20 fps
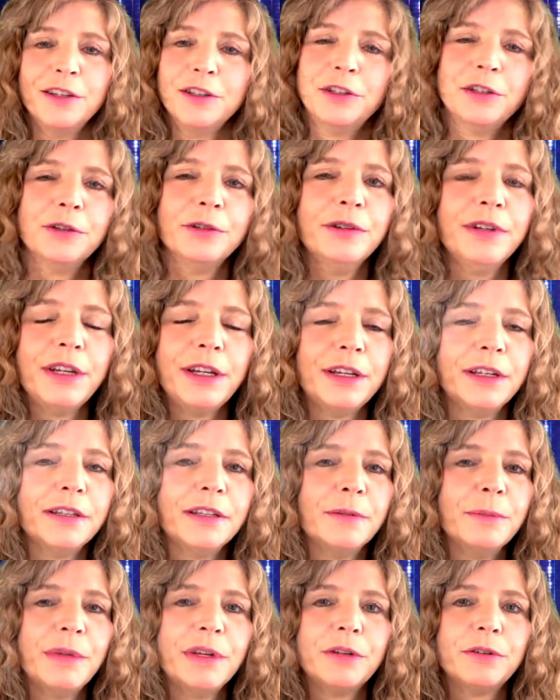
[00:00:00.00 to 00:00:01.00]
You're in
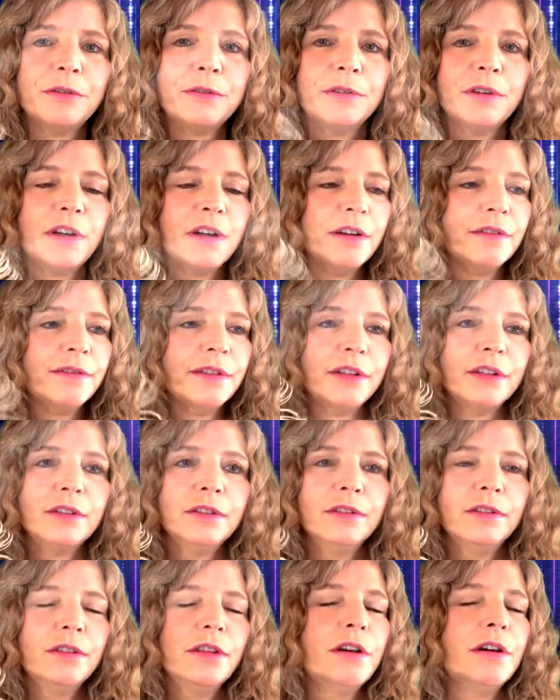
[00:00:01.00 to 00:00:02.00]
the middle of a
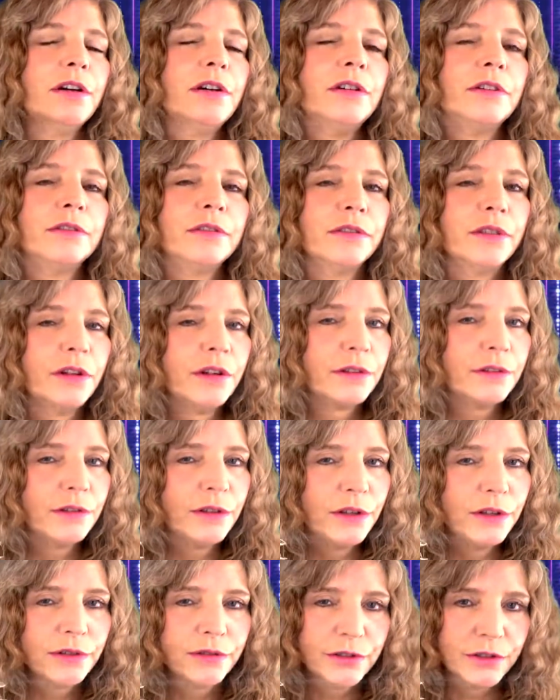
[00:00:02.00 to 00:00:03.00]
long, long,
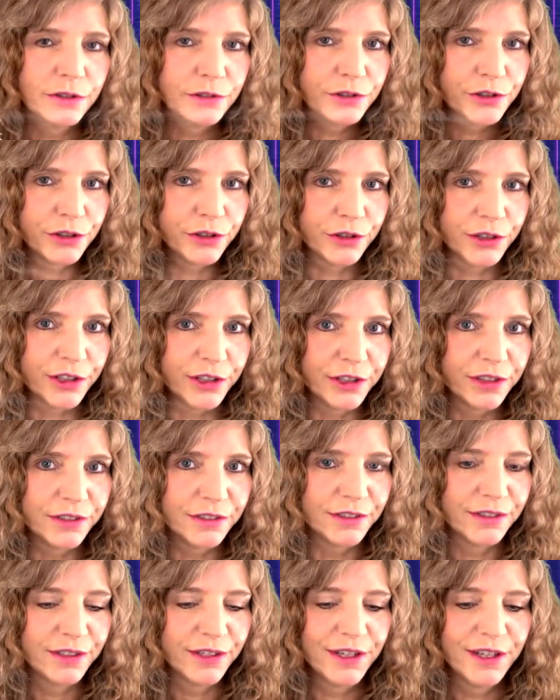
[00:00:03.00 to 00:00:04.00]
long, long journey.
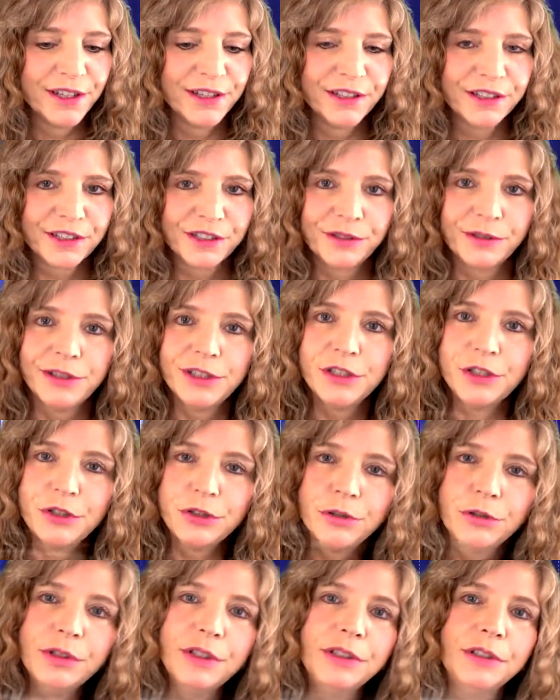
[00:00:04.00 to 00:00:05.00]
So
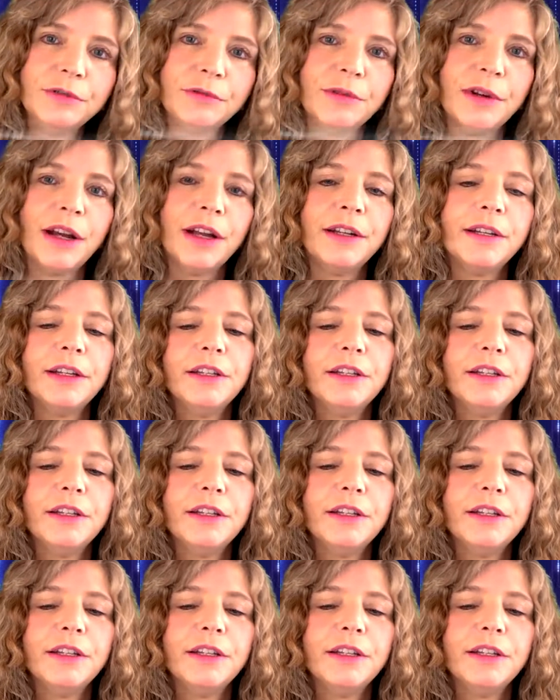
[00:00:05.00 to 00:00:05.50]
enjoy the ride,